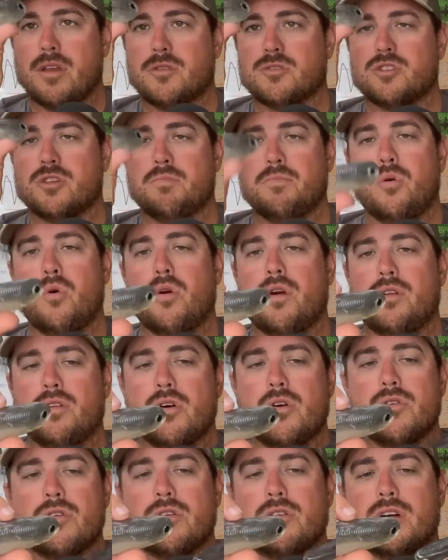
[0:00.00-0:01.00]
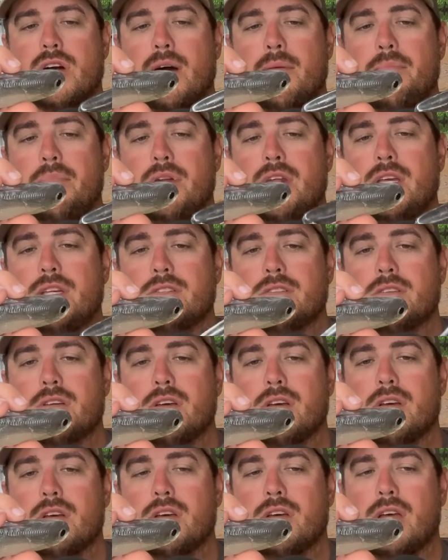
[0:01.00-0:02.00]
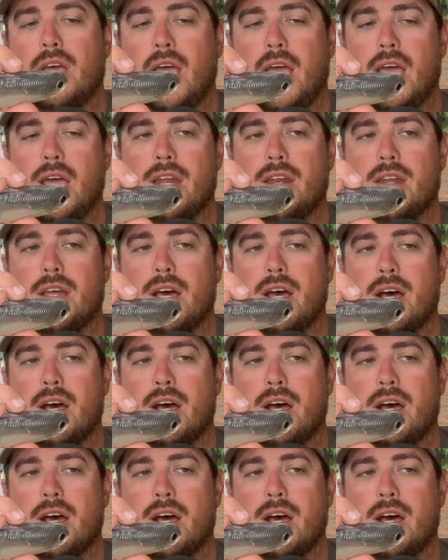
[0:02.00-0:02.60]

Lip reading: Support local companies. And,